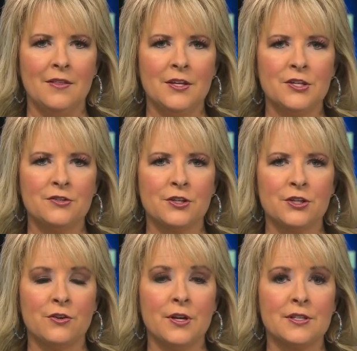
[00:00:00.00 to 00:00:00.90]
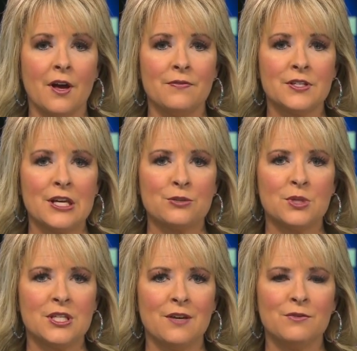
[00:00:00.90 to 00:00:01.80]
The district attorney's office
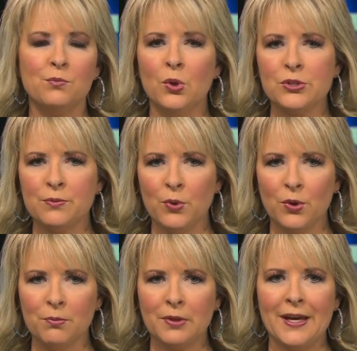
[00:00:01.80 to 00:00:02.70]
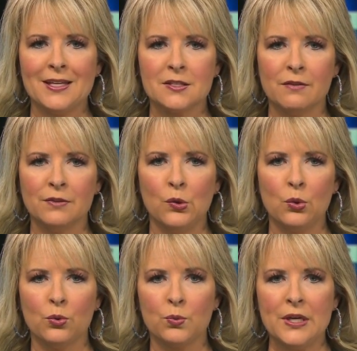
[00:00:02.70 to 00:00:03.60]
has received multiple complaints of
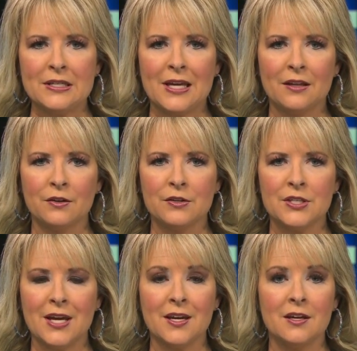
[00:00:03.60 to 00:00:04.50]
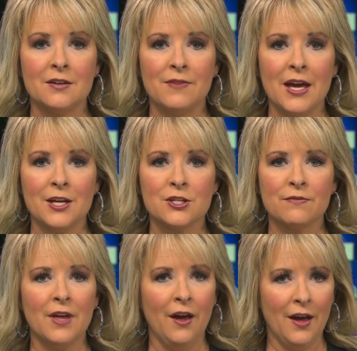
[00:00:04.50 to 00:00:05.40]
local retailers taking
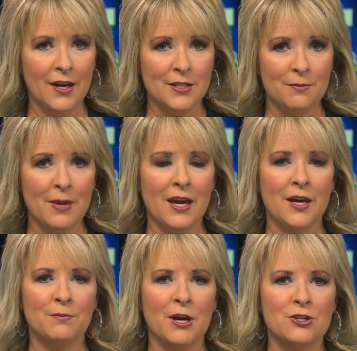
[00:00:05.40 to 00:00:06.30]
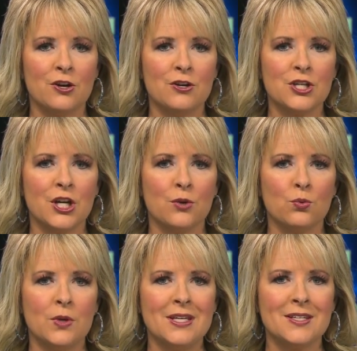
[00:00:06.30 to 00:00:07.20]
advantage of the high demand by charging
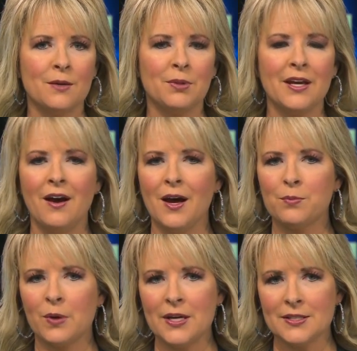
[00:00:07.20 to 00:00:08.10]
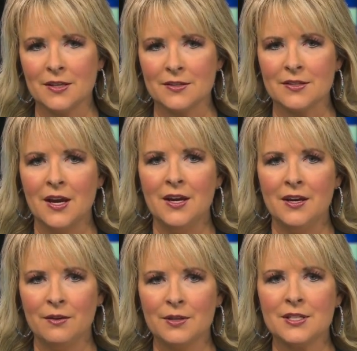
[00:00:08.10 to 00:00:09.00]
unreasonably high prices.
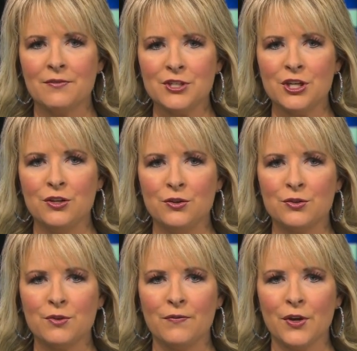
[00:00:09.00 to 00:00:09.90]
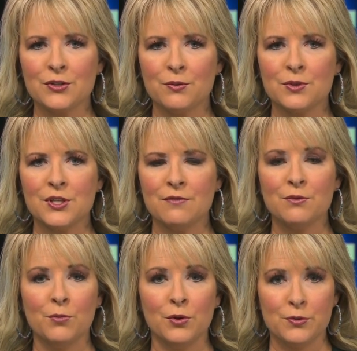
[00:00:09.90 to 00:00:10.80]
Here at 17 News, we've also
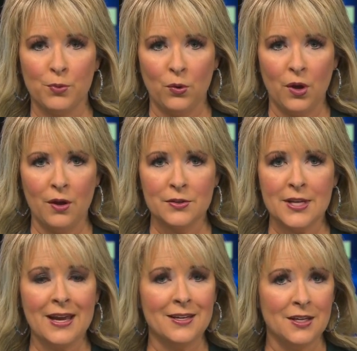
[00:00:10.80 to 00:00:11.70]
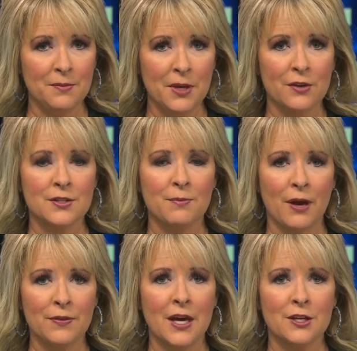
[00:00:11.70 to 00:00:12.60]
received multiple calls and emails
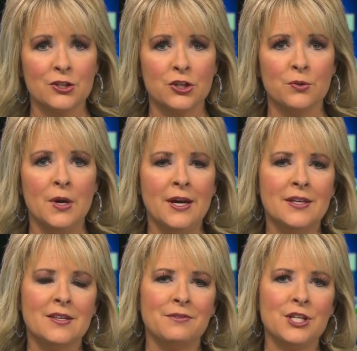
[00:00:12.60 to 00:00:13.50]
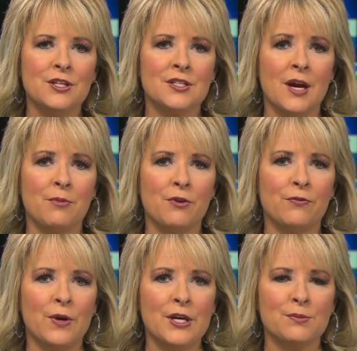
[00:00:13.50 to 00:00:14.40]
about that issue. 17's Amber
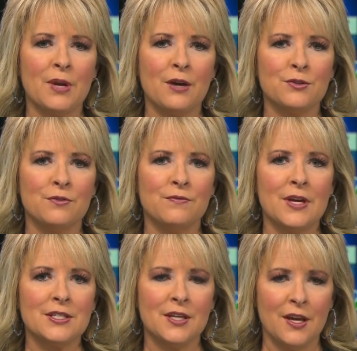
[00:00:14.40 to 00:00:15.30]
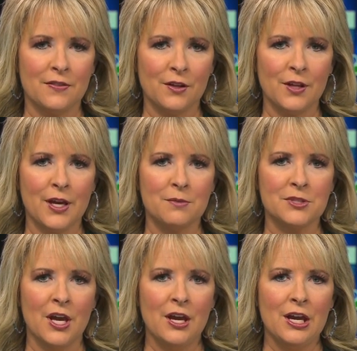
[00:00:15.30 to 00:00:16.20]
Frias went out to investigate the
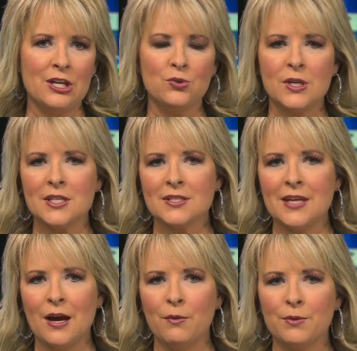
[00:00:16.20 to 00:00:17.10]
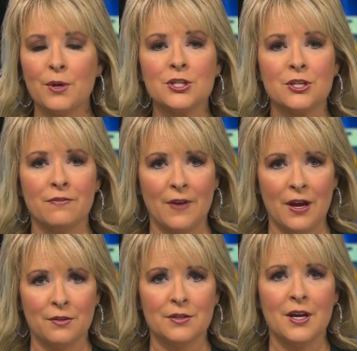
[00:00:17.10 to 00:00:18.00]
claims and joins us now with what she found.